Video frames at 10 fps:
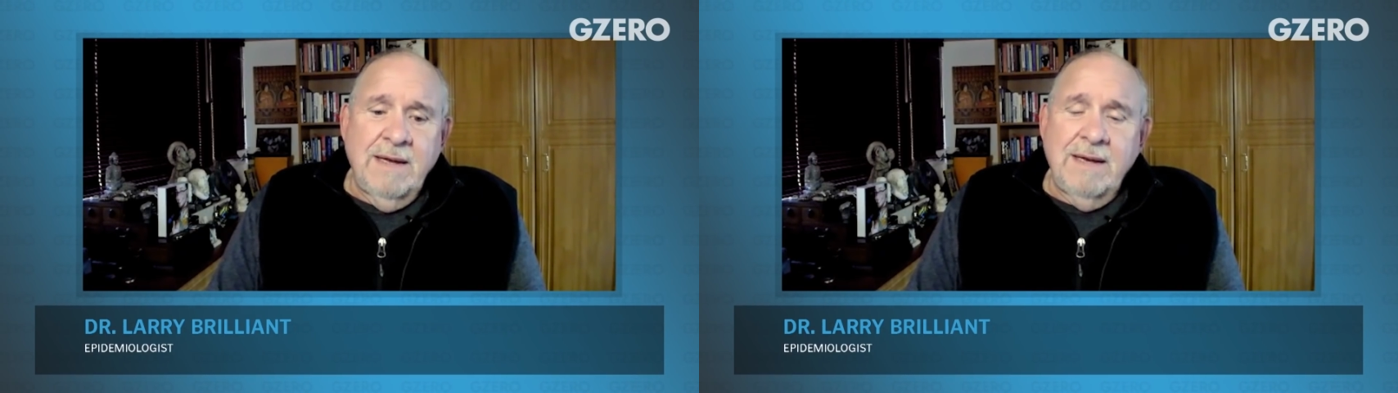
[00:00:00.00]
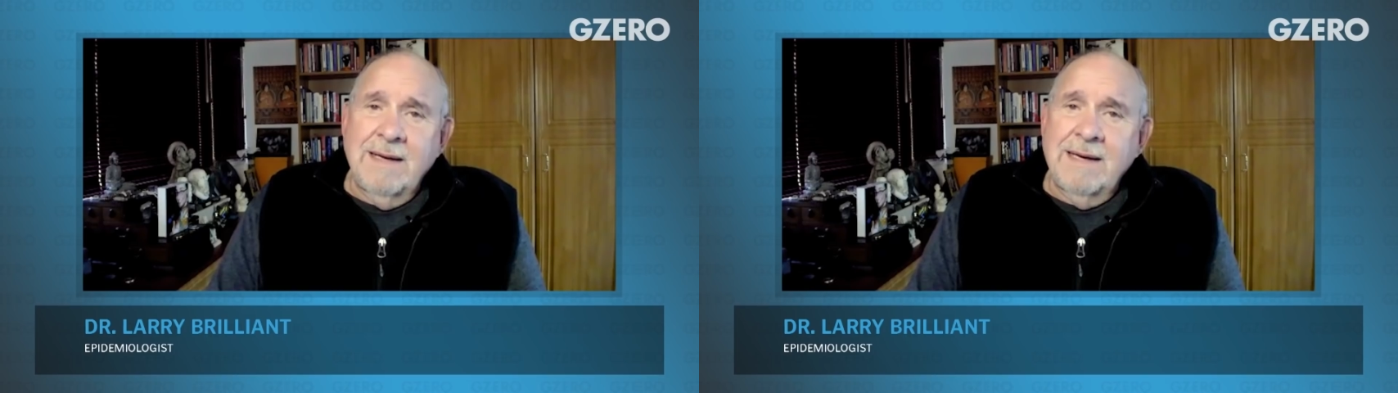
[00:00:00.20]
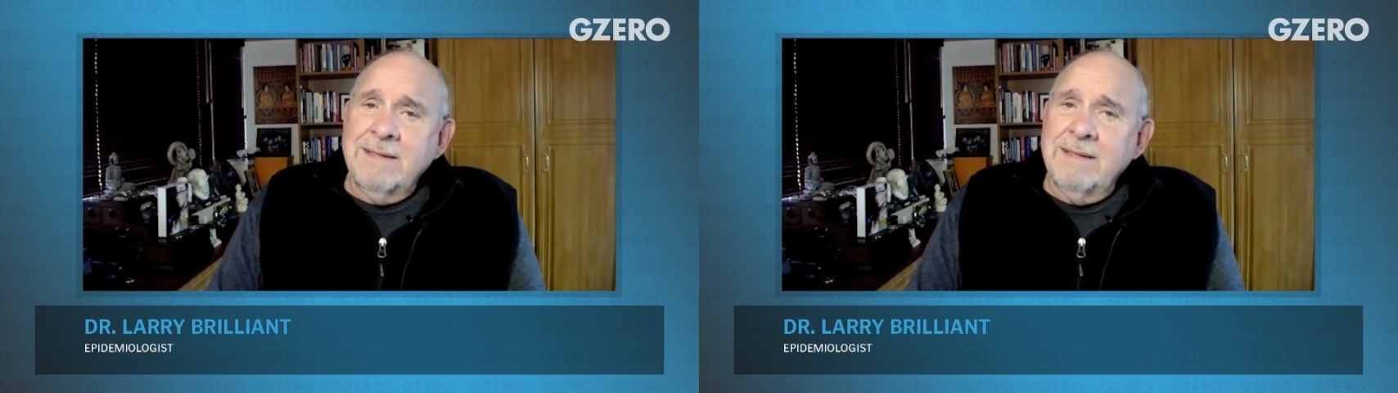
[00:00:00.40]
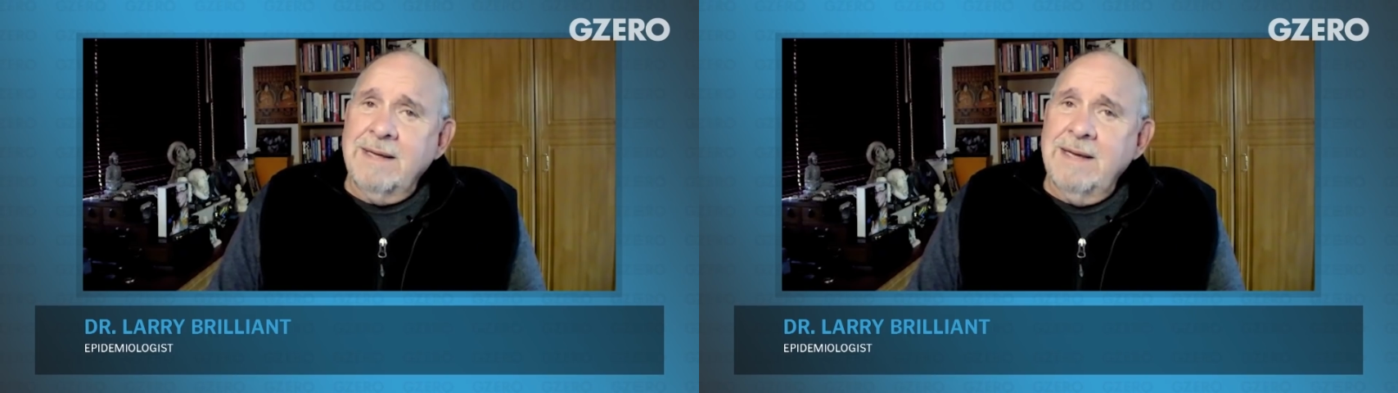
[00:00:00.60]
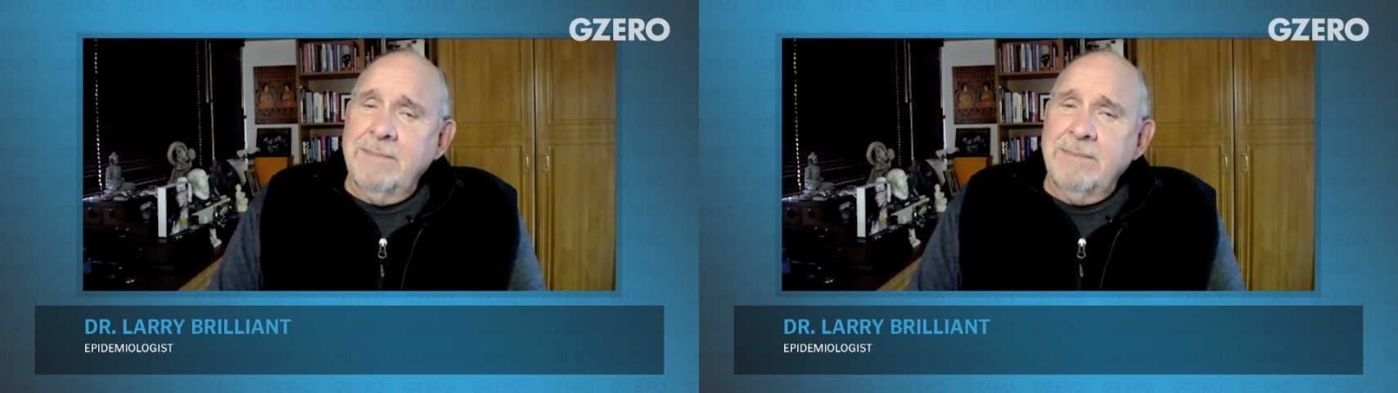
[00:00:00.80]
and not to the
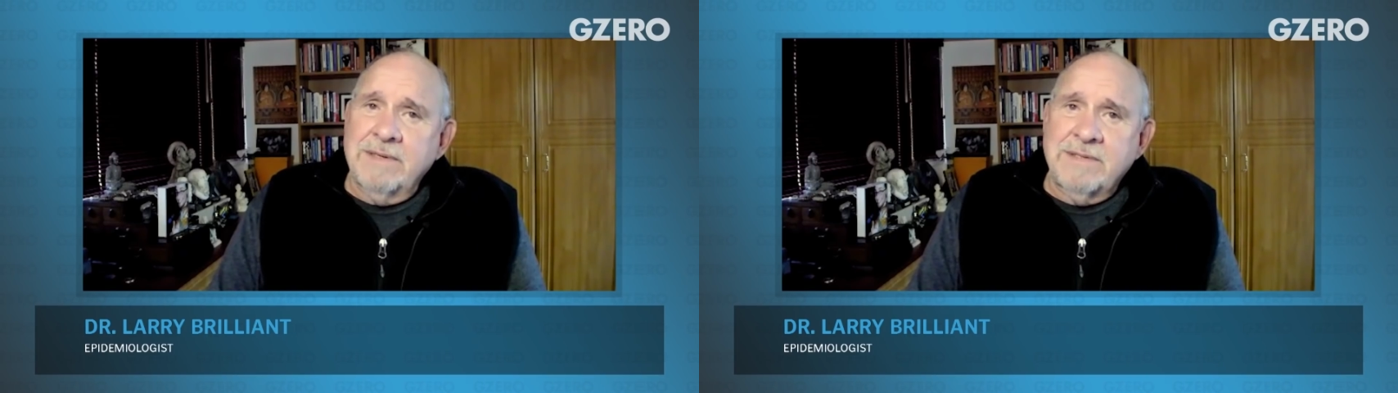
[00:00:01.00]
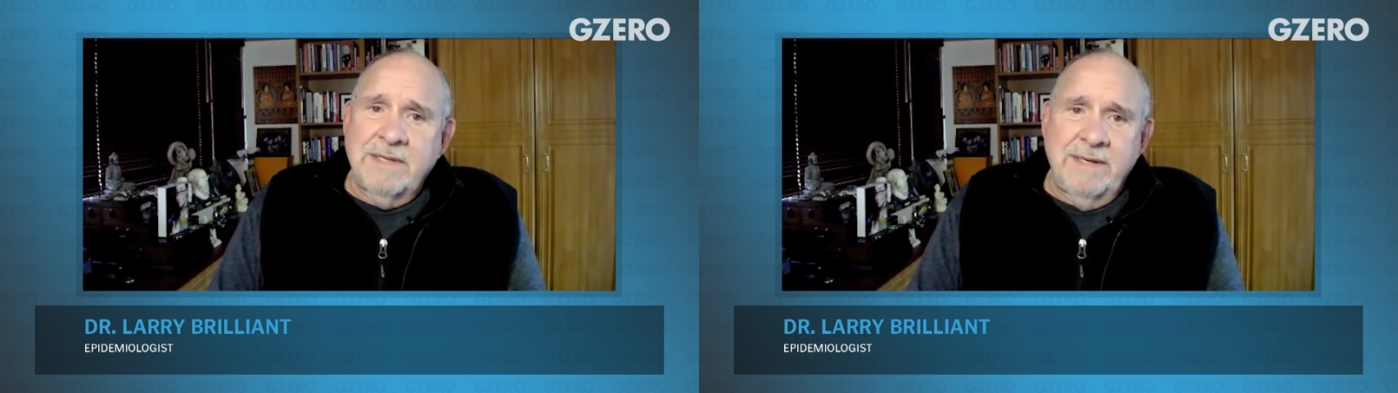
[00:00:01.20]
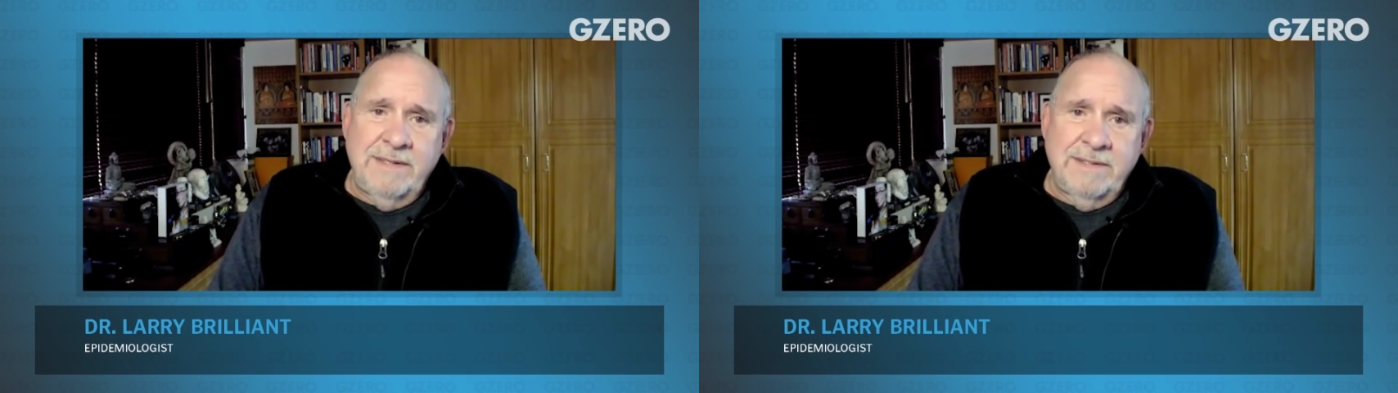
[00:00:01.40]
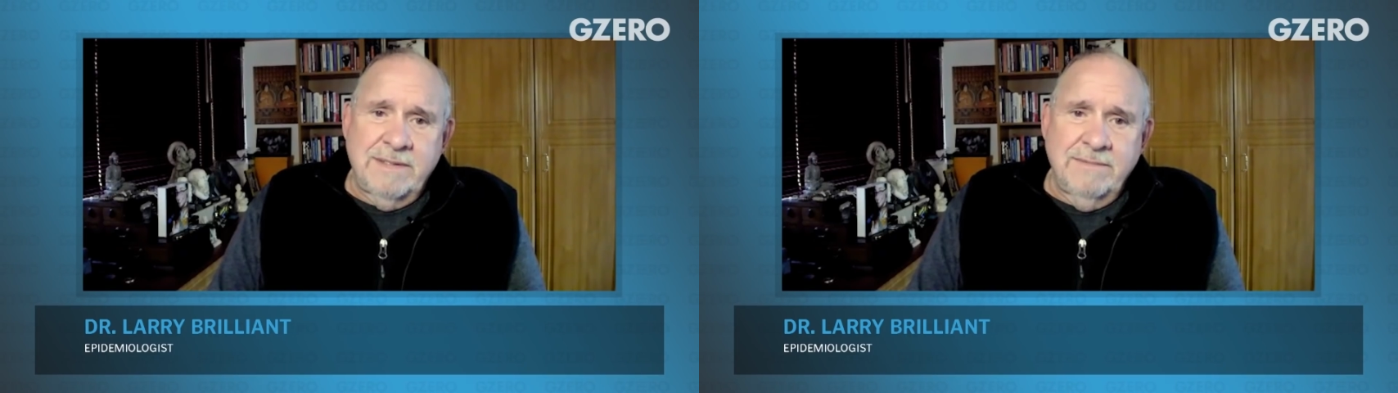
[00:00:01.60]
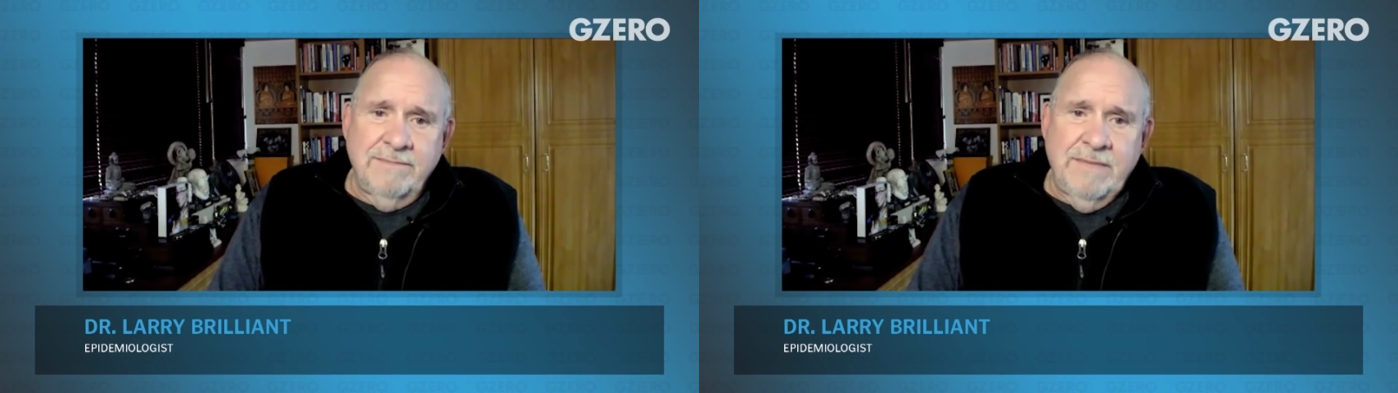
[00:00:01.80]
capital cities.